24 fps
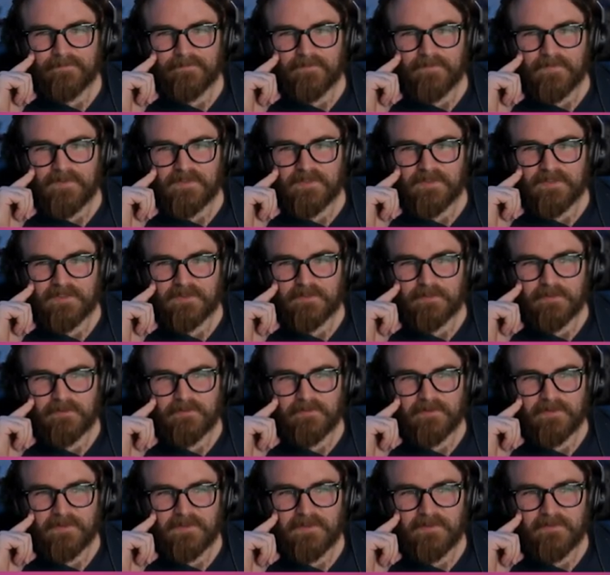
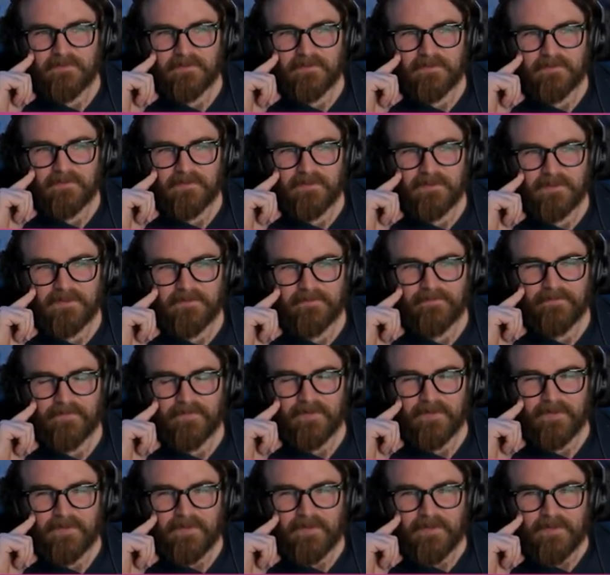6.5. All right.
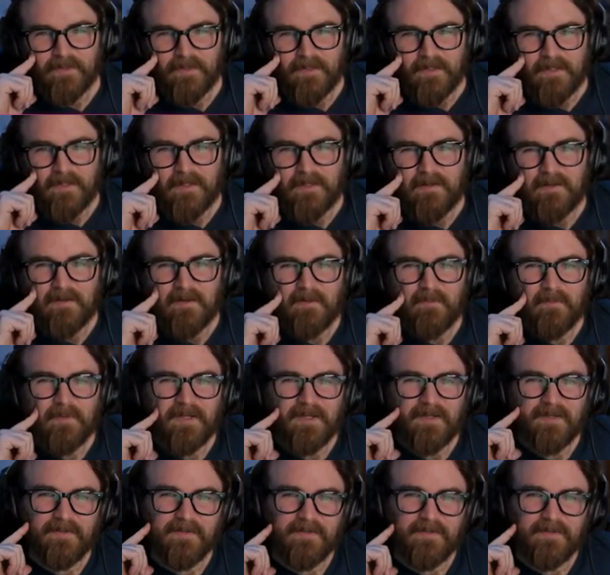Um,